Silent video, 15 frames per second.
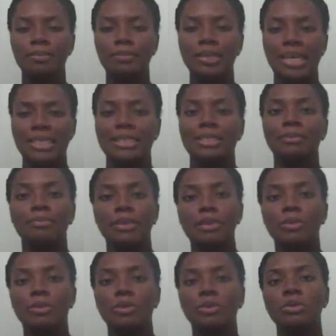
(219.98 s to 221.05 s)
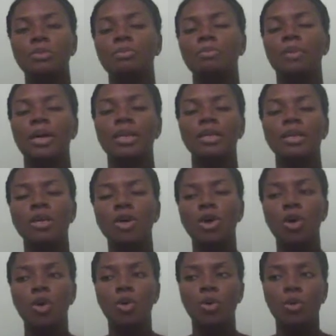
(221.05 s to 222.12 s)
like some people, but
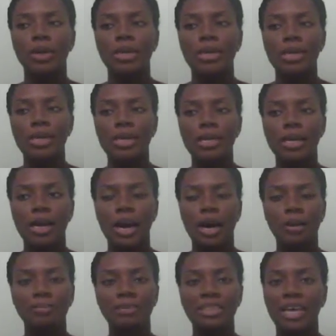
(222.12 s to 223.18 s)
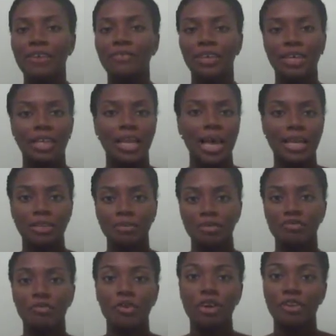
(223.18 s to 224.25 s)
we definitely like to be
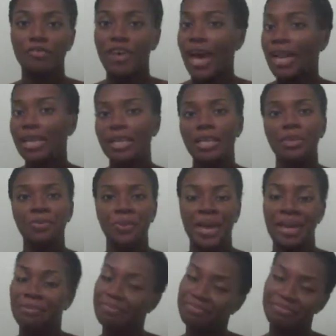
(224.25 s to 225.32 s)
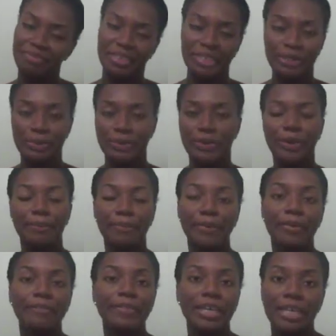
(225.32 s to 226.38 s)
fortified in any way, because we're
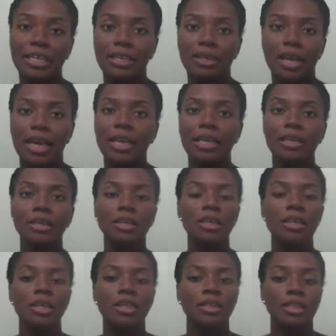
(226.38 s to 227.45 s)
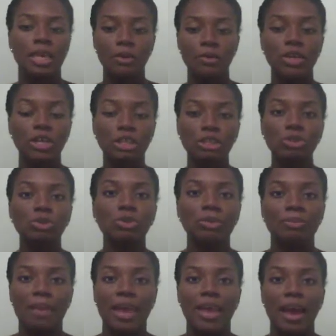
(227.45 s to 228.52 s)
imperfect, and anything we can do to
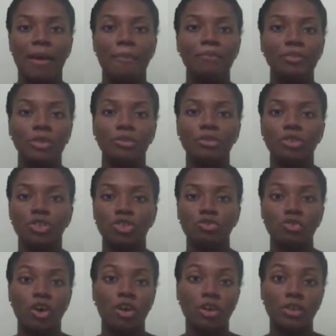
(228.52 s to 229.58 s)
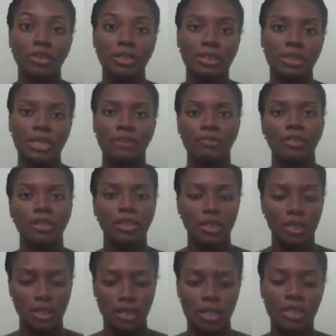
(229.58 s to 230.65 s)
make our union stronger is
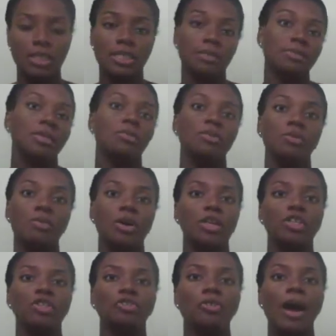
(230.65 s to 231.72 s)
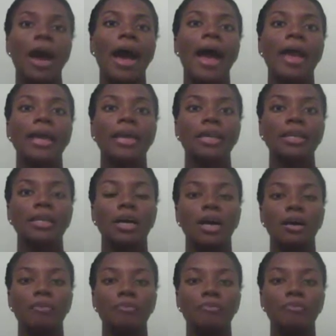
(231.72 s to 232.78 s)
definitely something we want to try
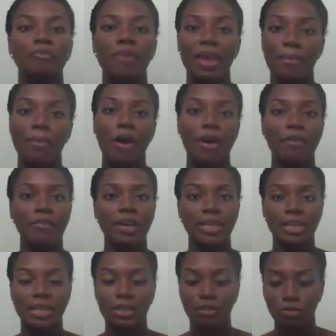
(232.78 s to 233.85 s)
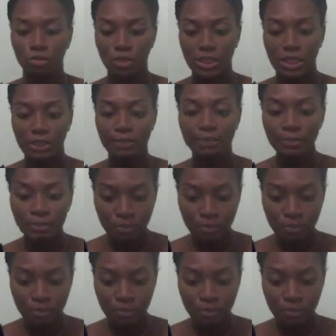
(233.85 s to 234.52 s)
and make part of our daily routine.